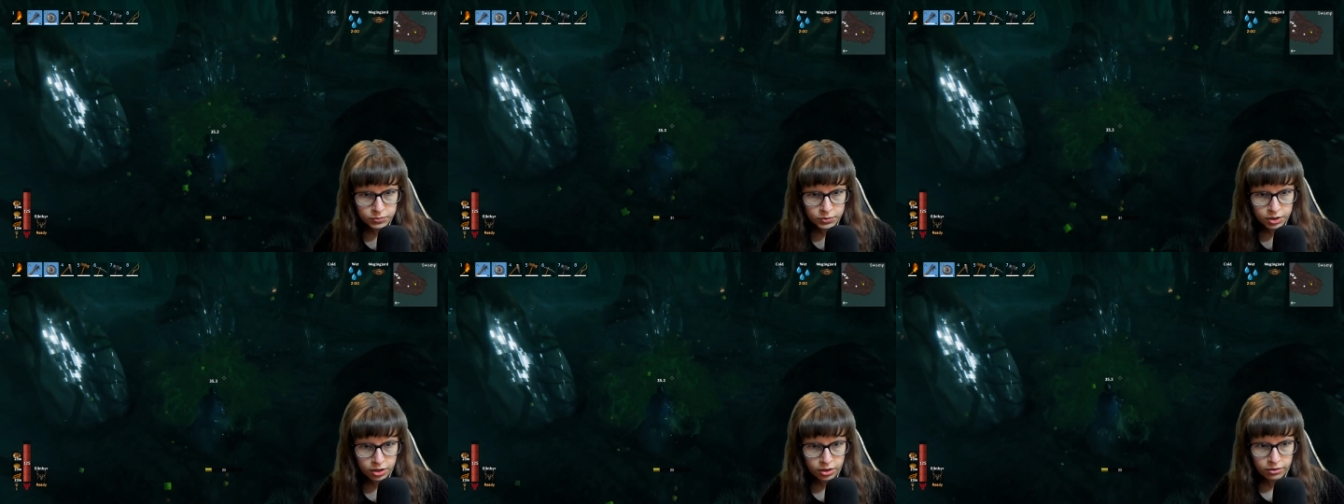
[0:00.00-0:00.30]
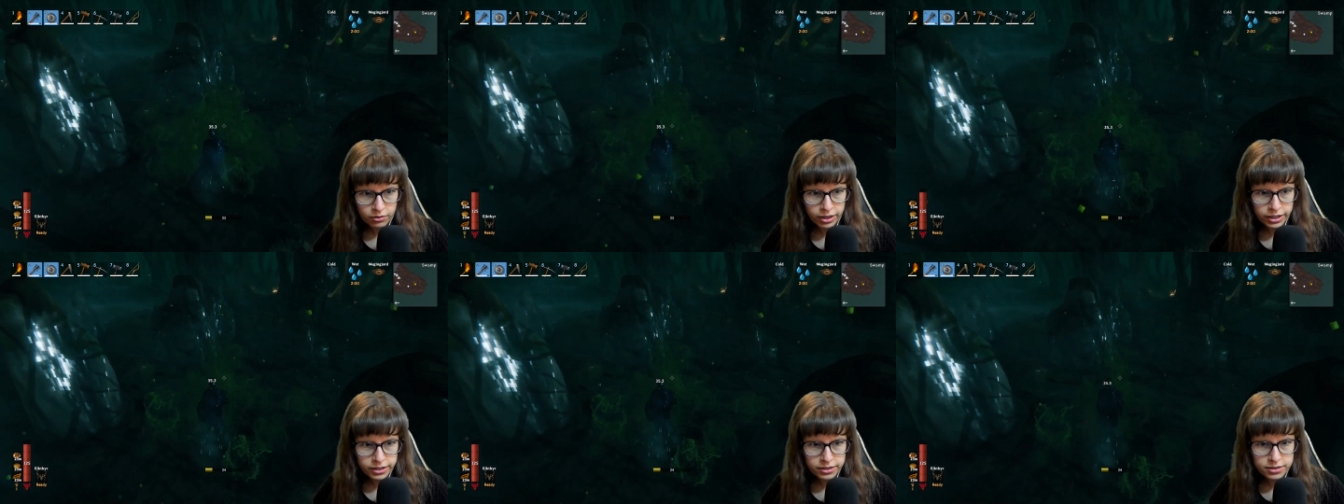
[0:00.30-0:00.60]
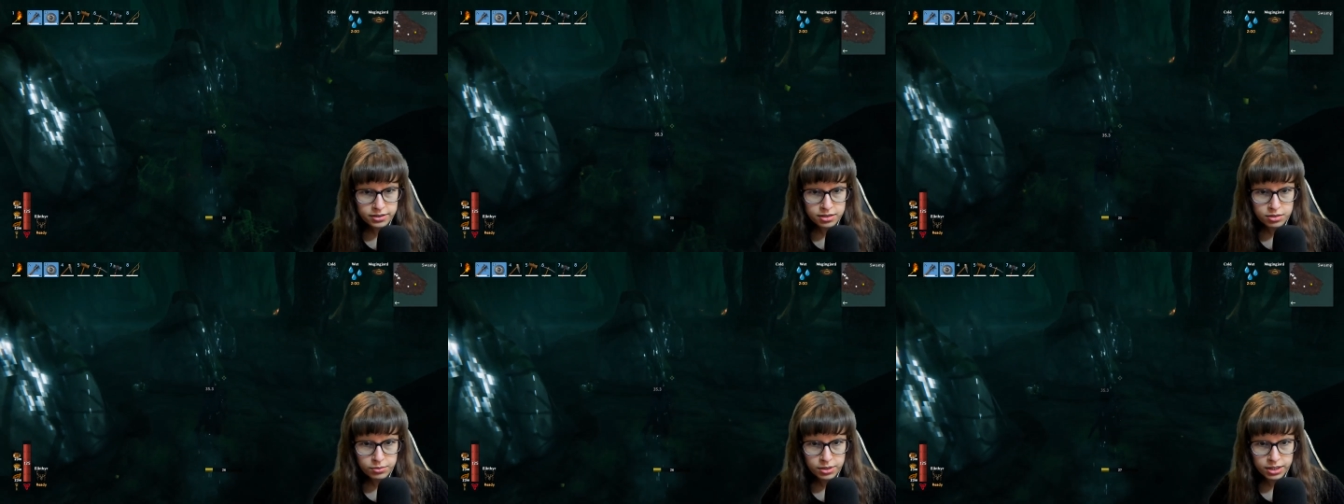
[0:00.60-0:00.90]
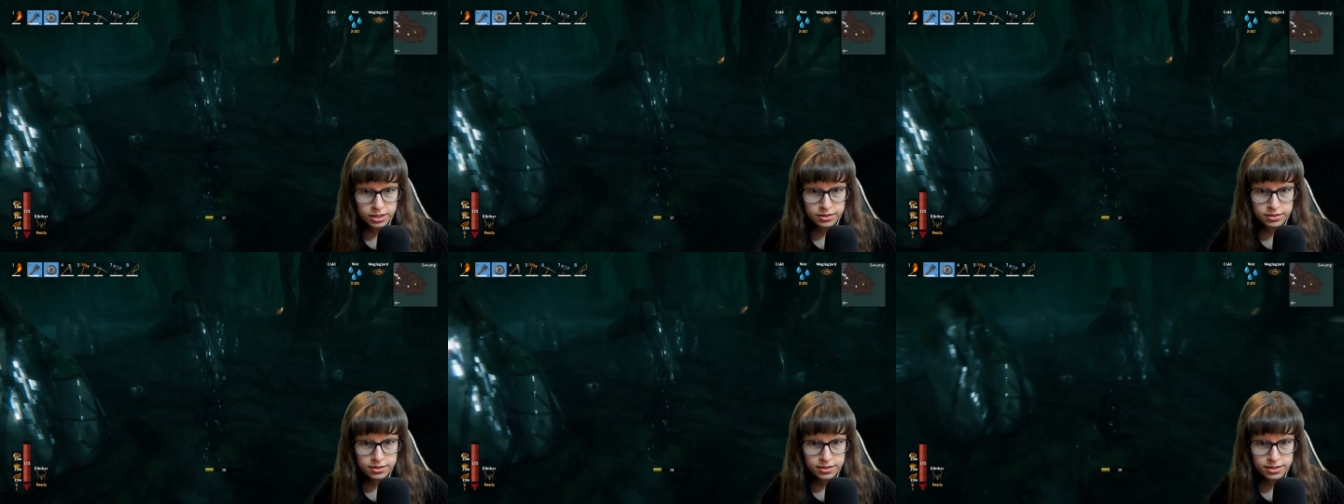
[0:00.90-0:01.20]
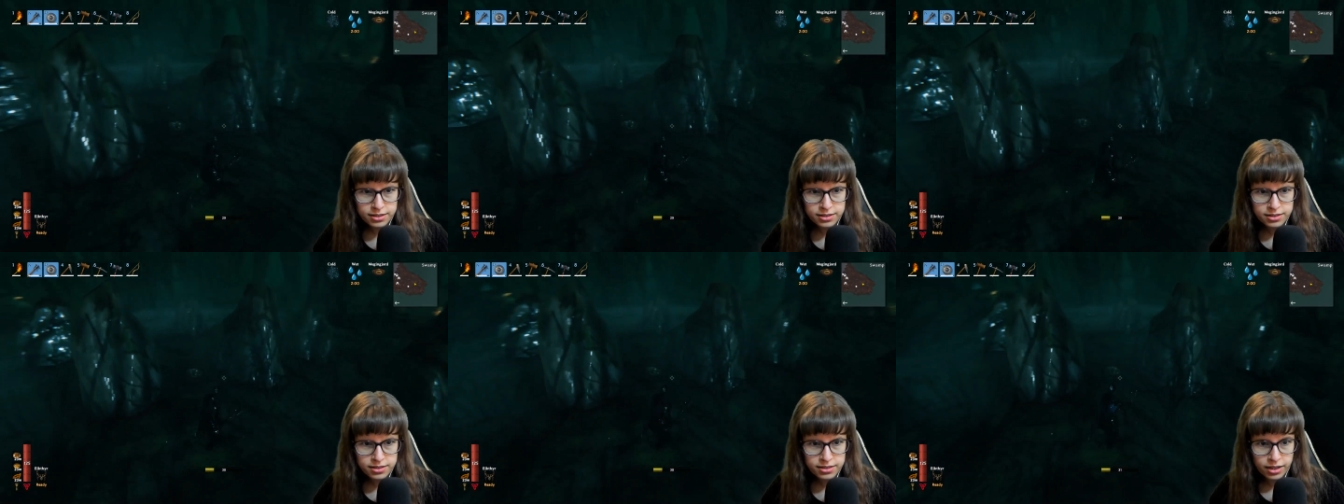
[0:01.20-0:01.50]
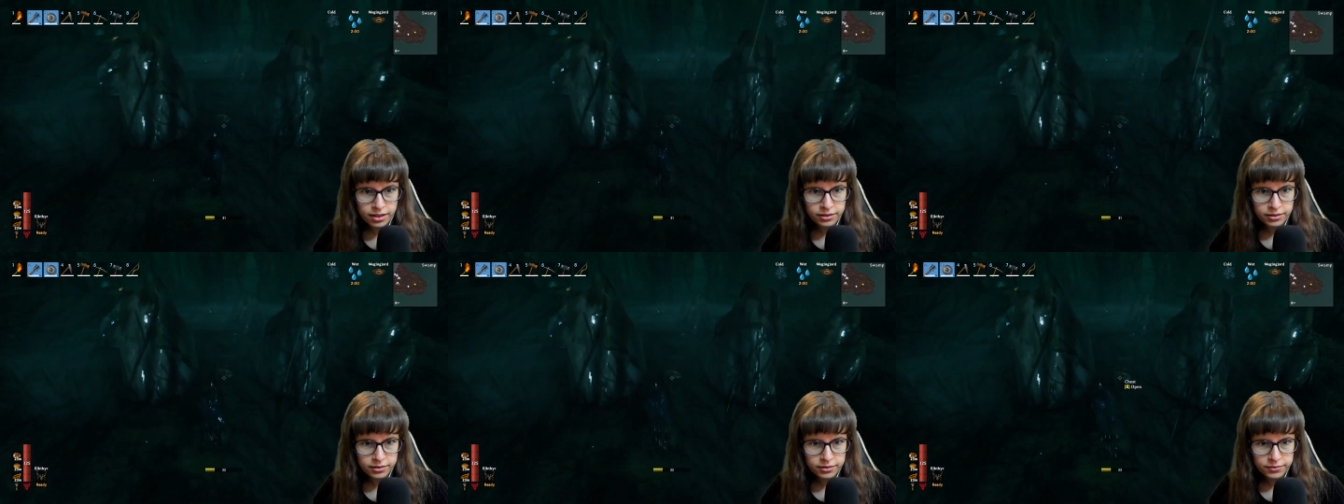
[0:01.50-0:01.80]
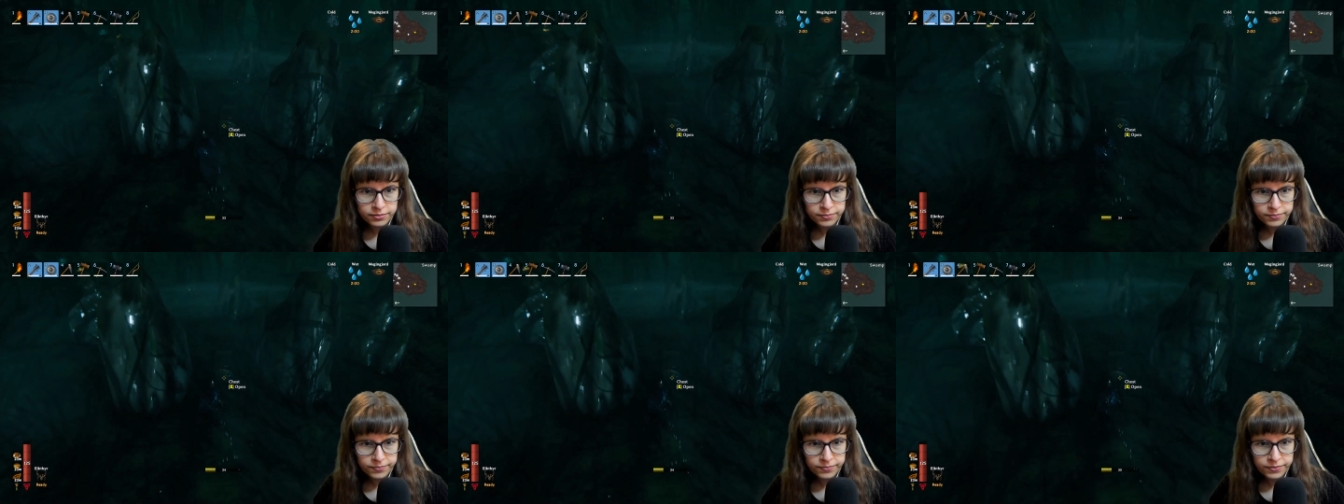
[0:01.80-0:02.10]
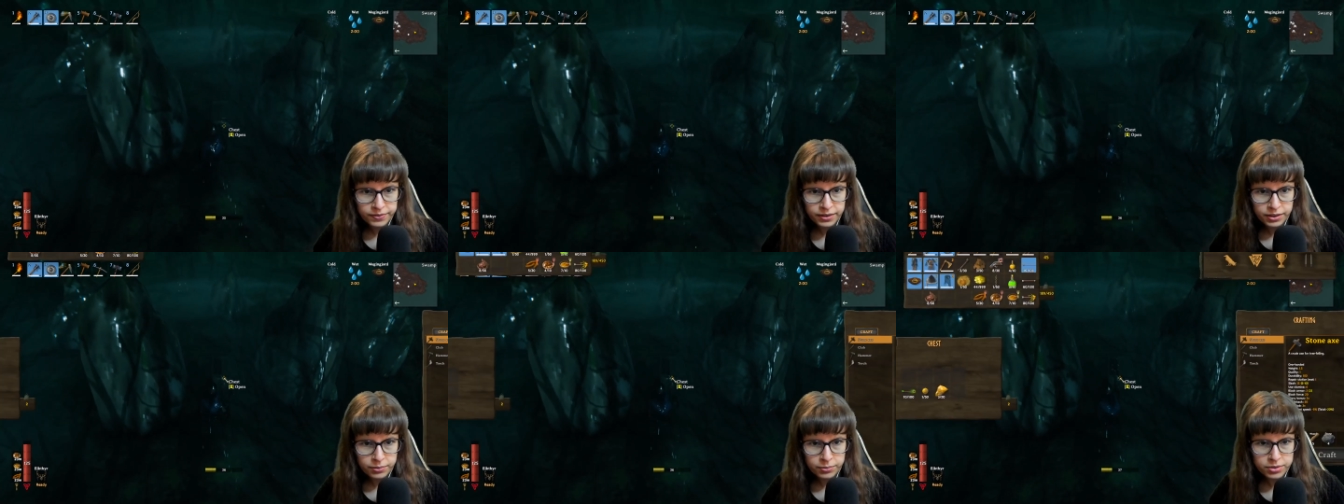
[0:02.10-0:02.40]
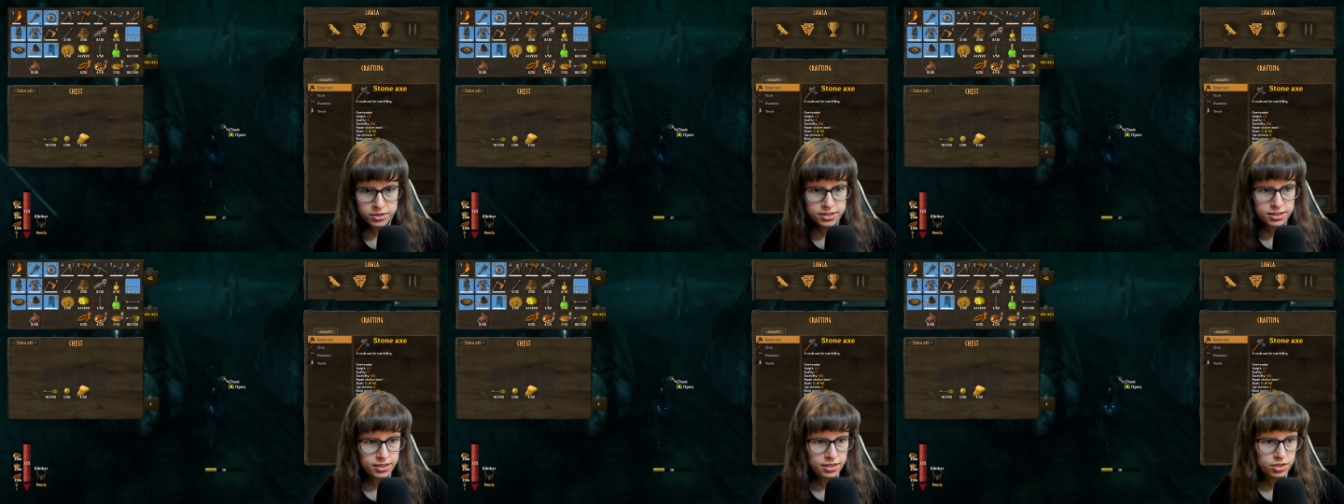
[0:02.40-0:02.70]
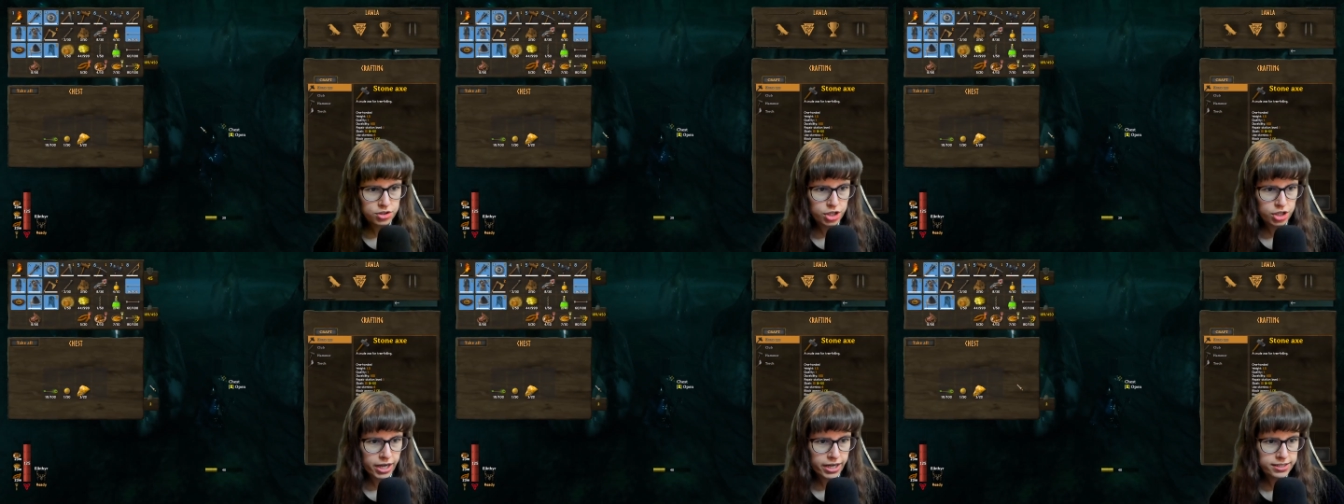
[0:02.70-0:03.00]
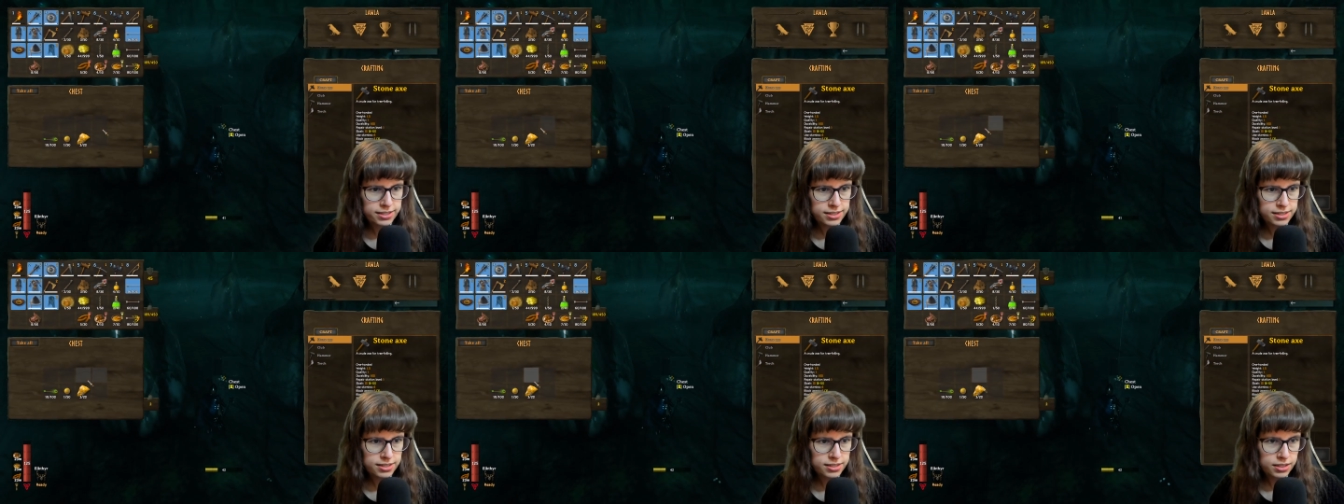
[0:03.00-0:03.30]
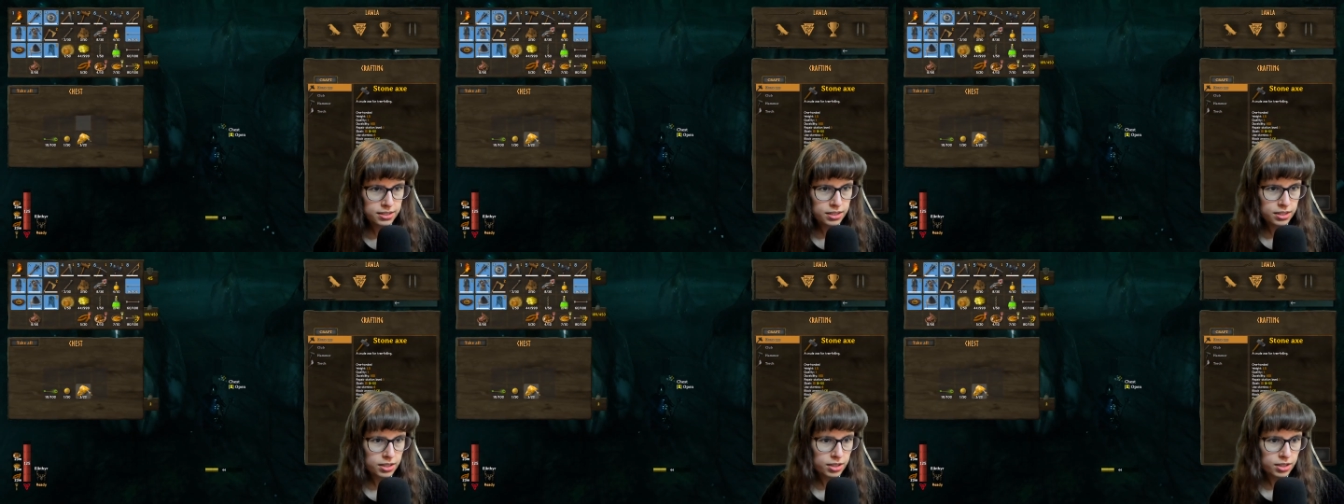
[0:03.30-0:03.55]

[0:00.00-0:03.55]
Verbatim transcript: Alright, sweet. It's done. What's in the chest?